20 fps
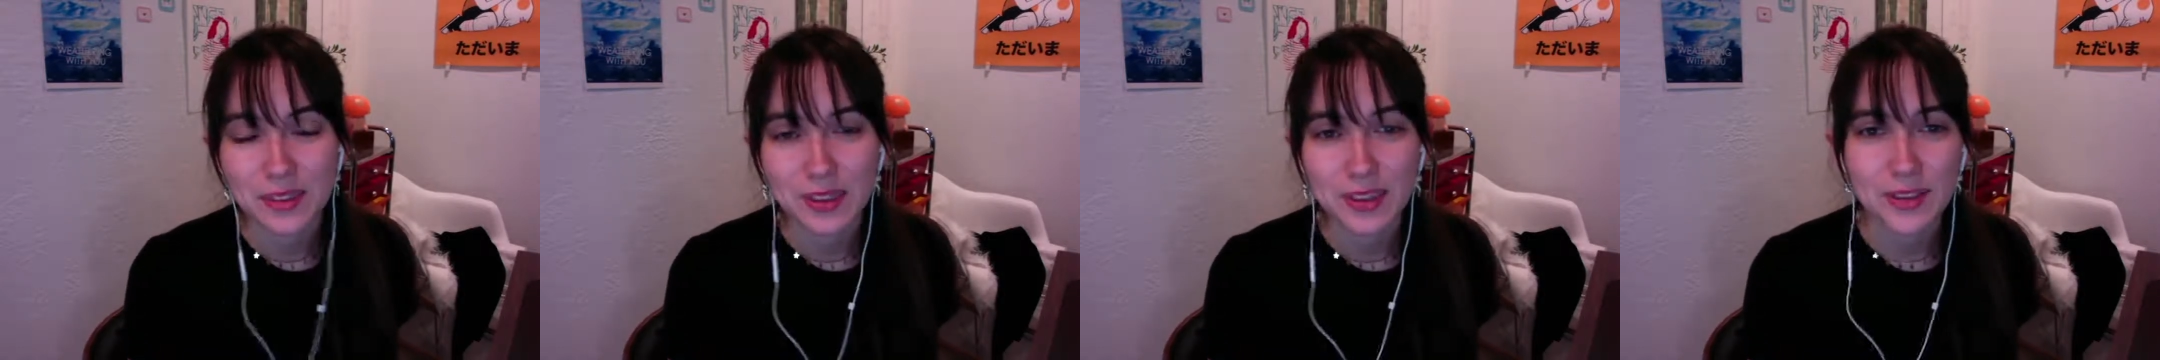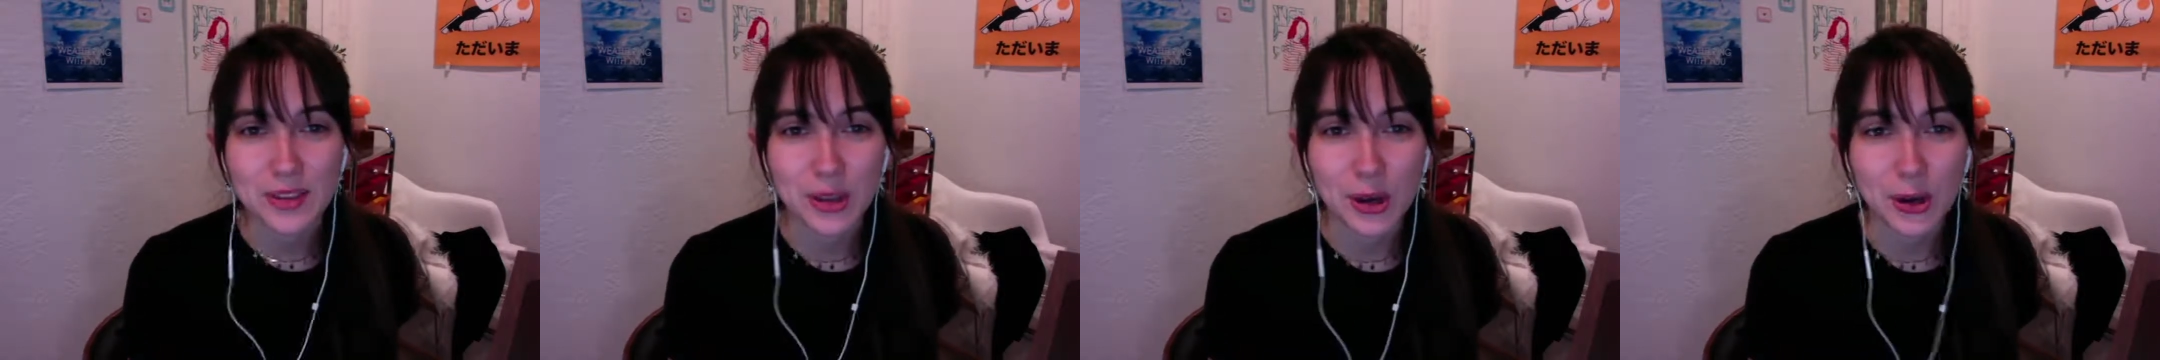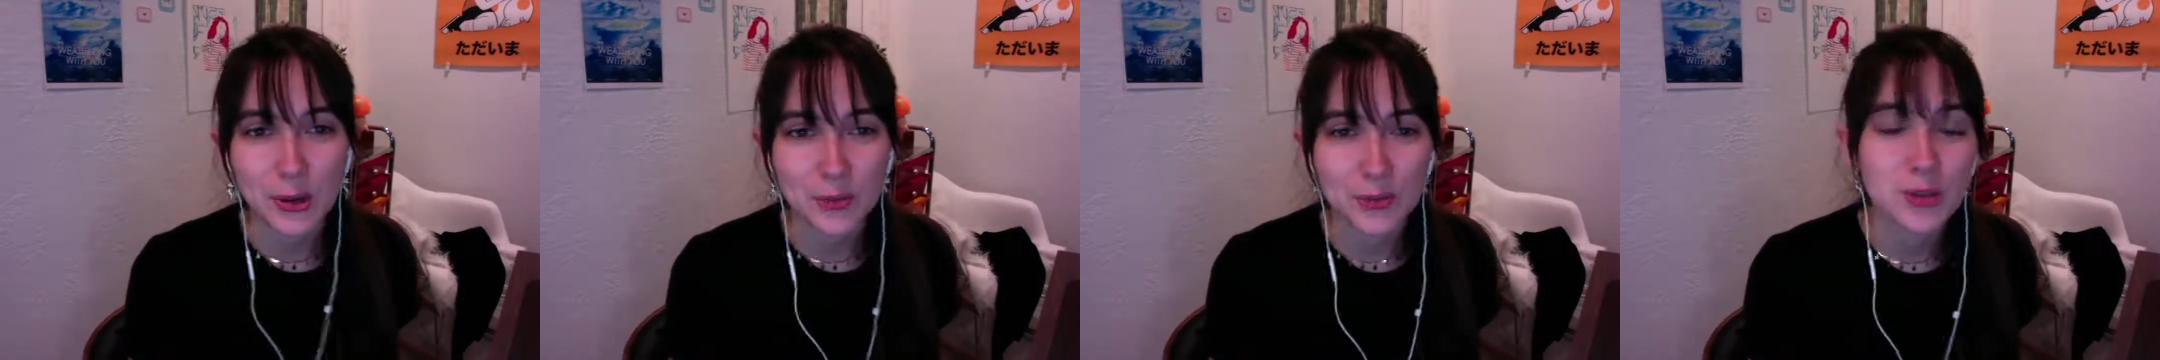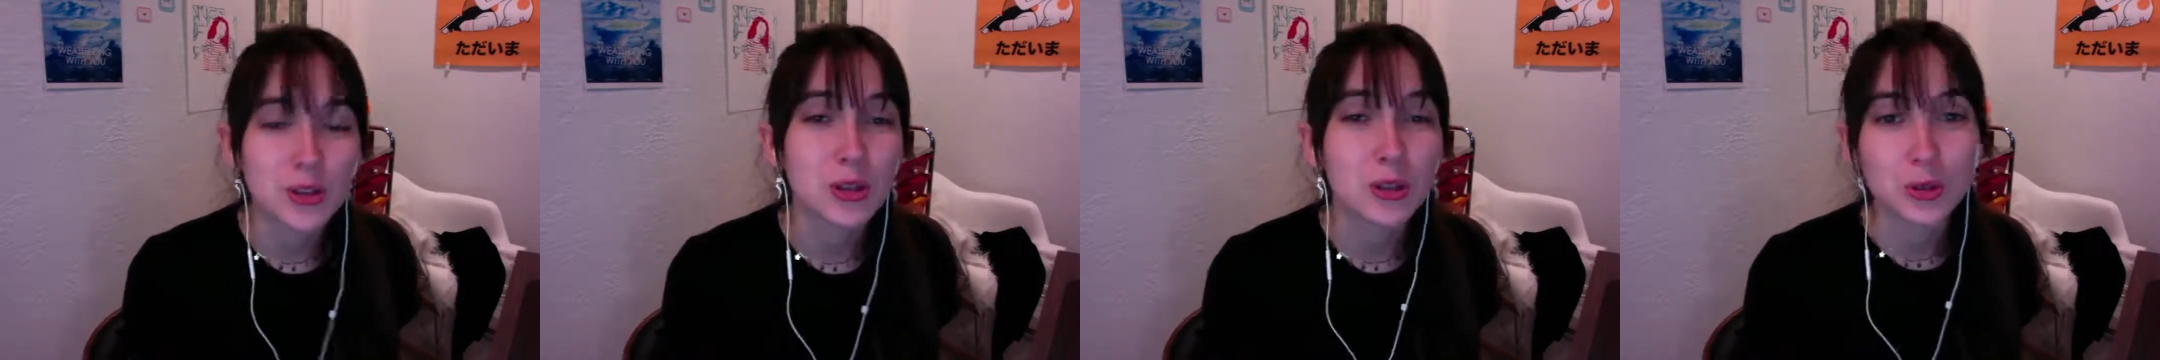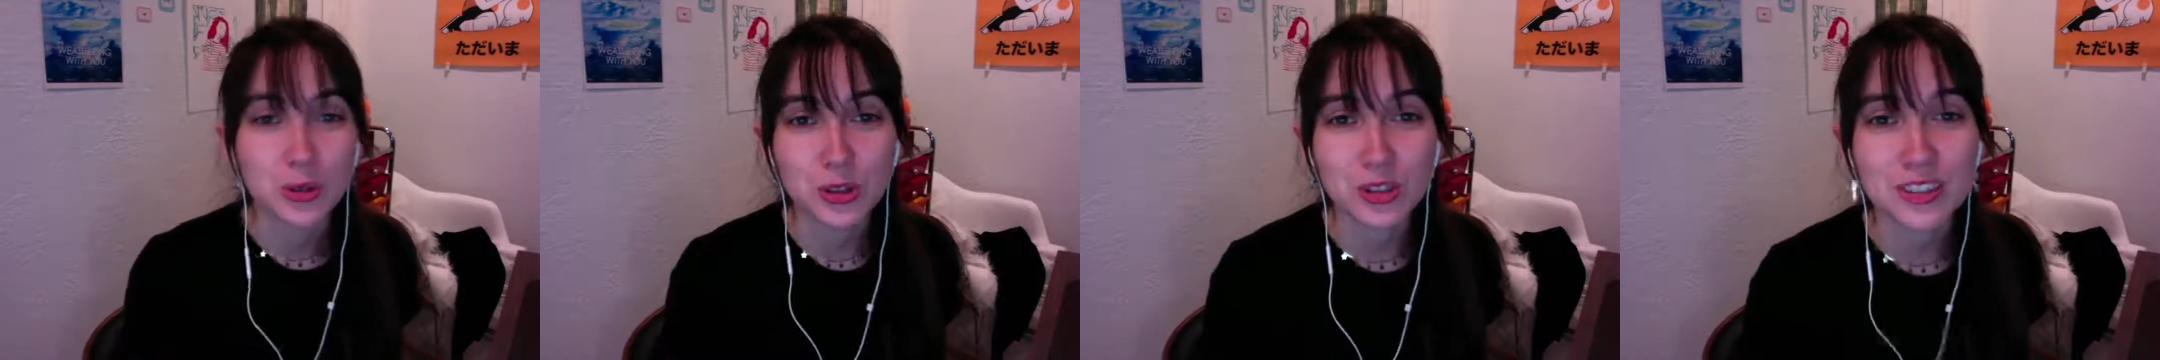So,
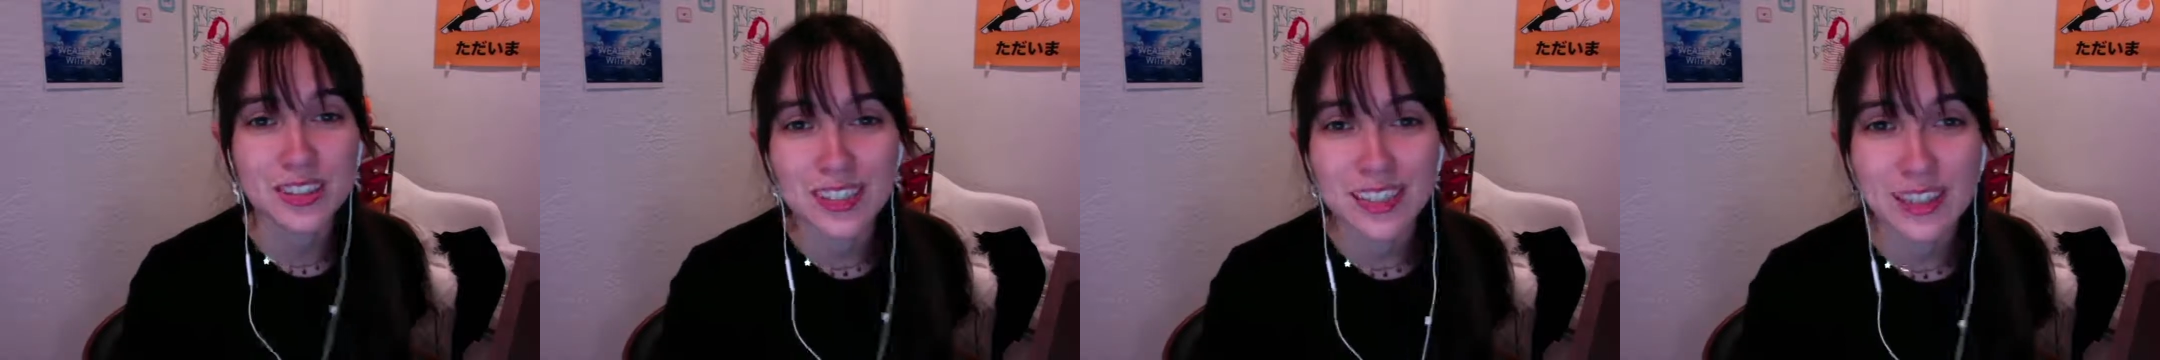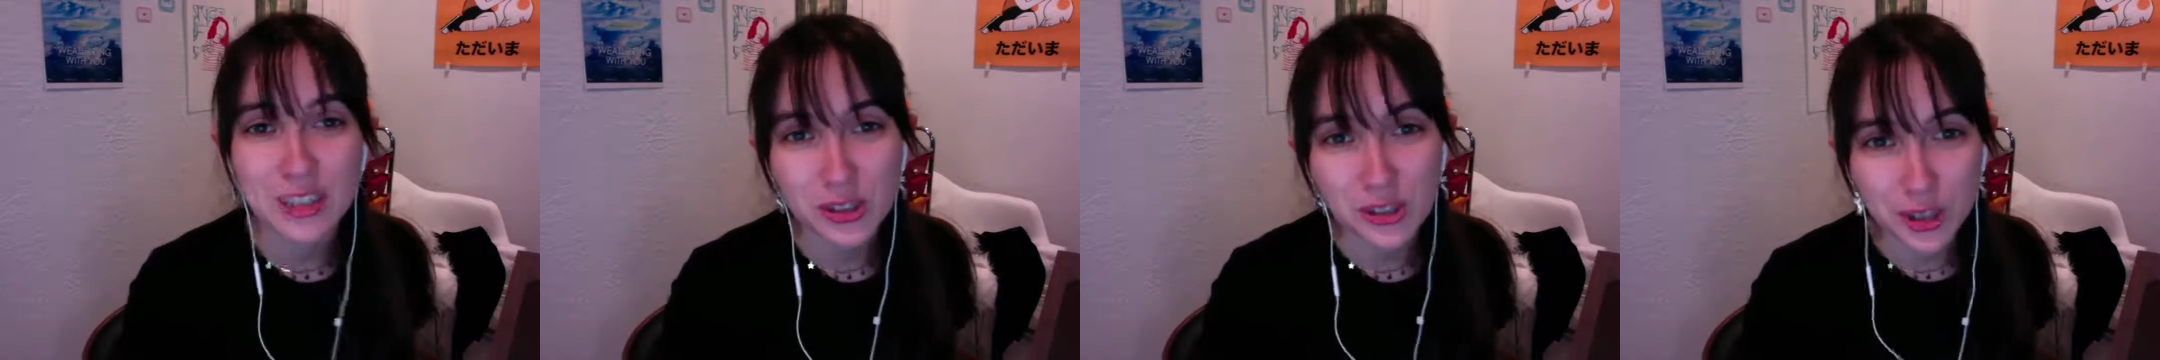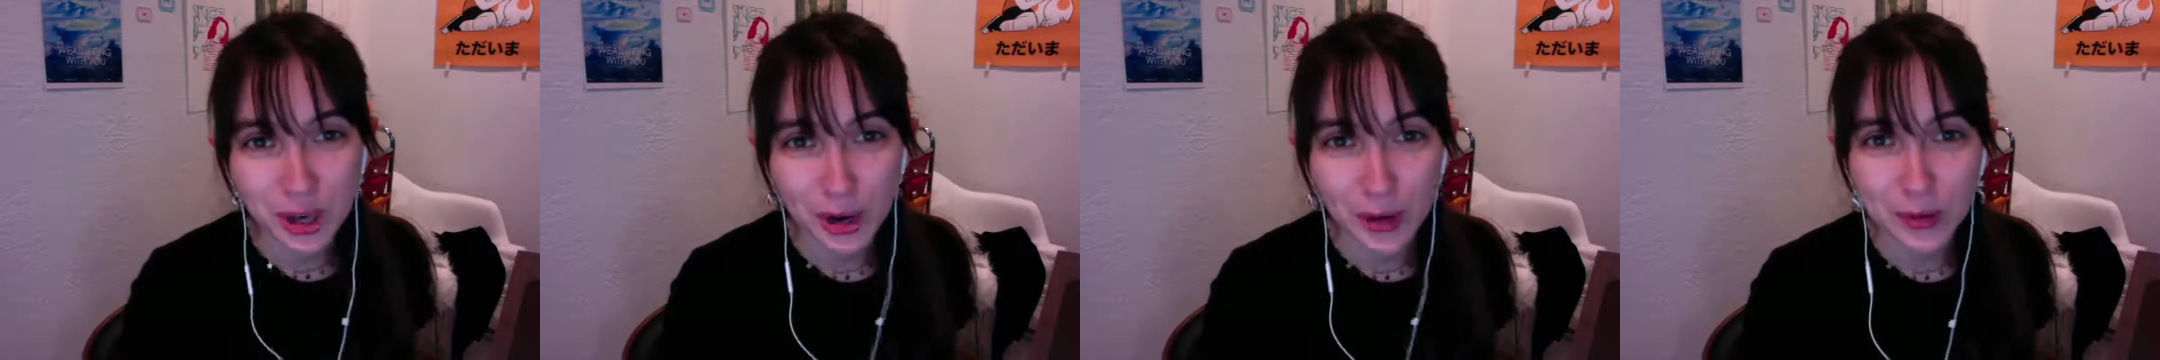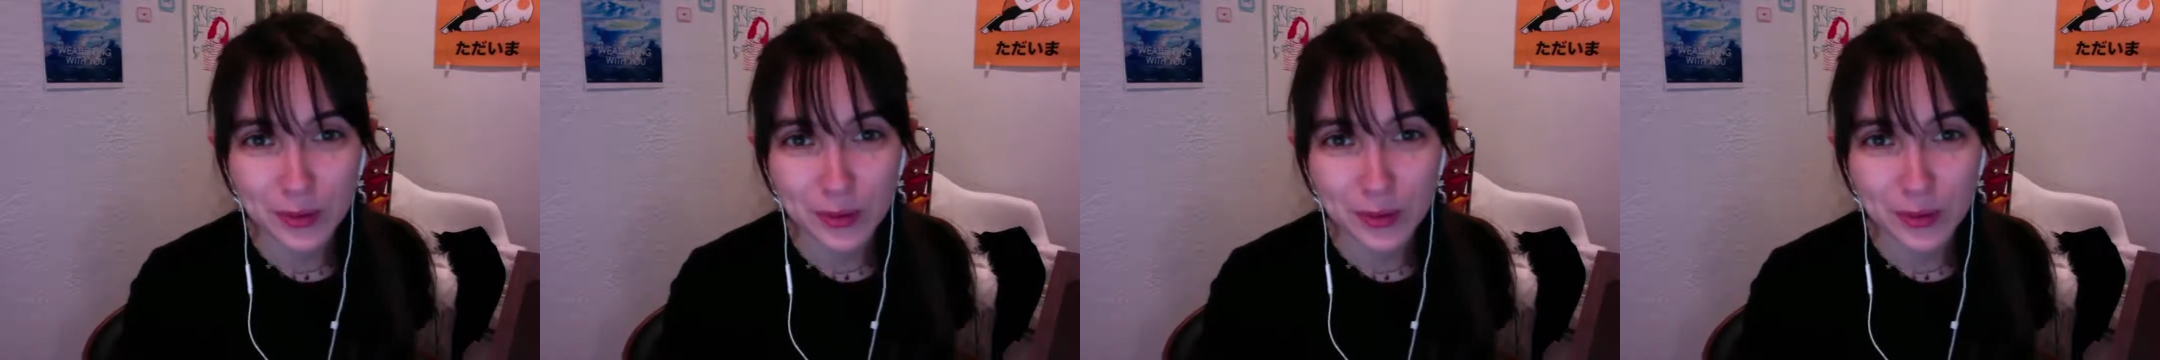you should see the show.